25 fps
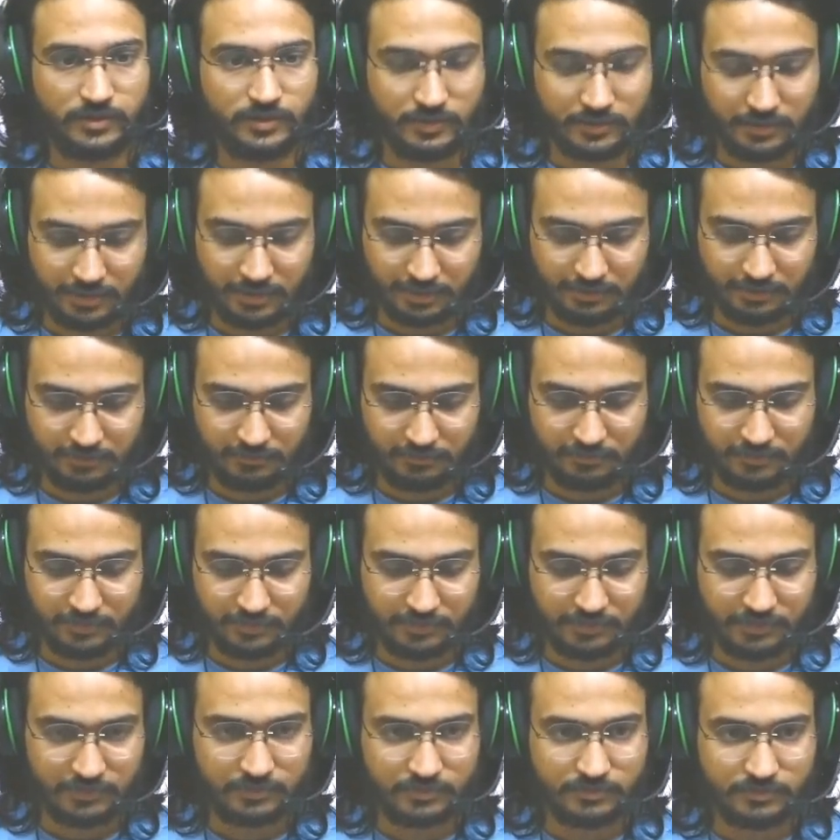and we'll
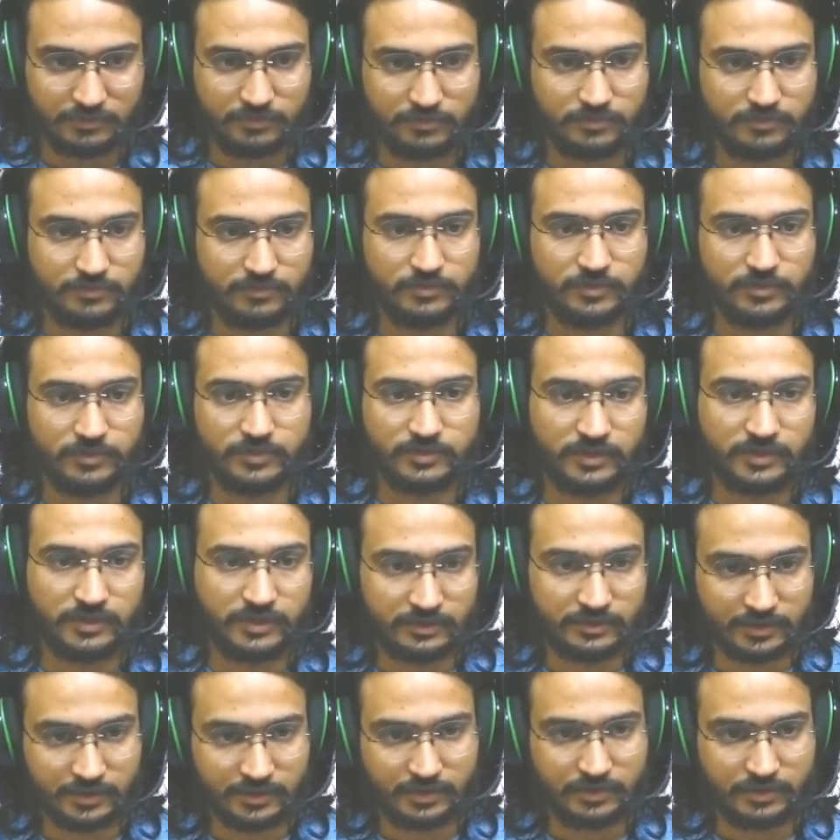just do
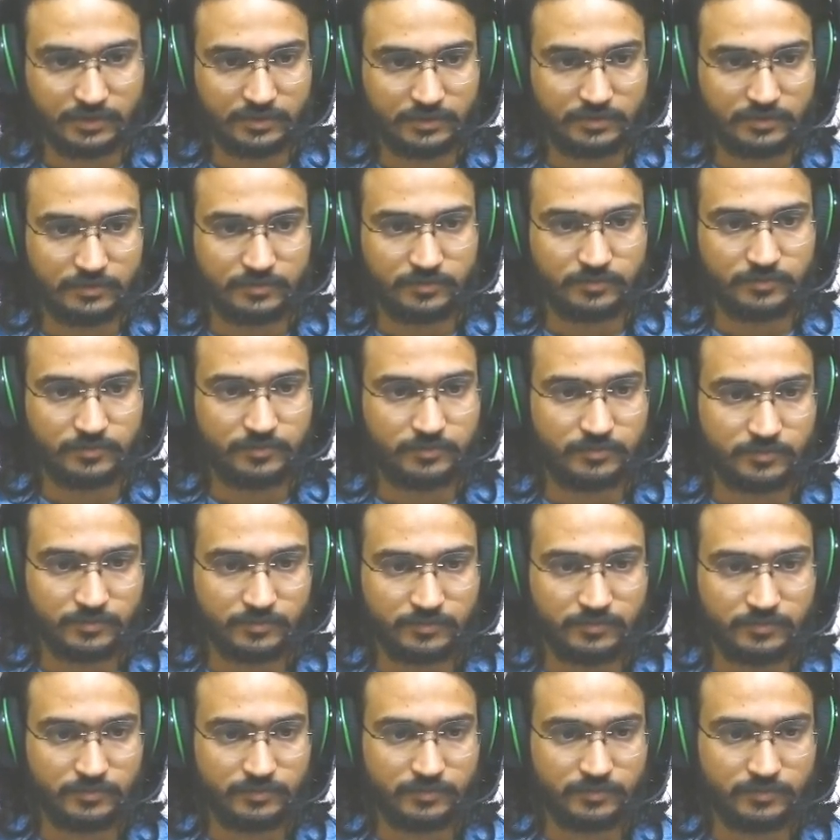./n
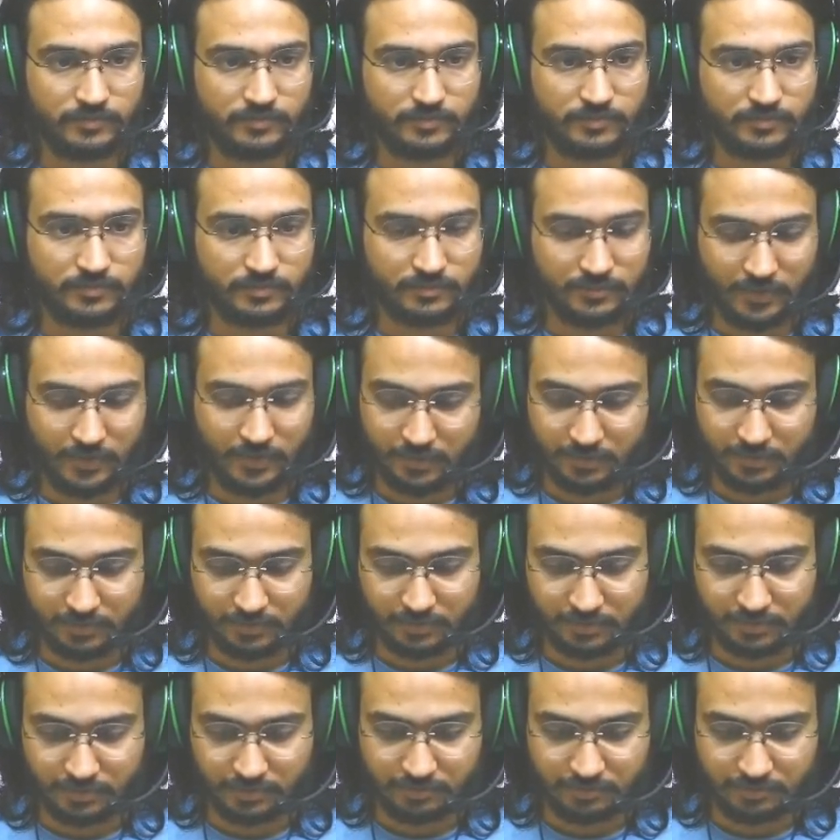or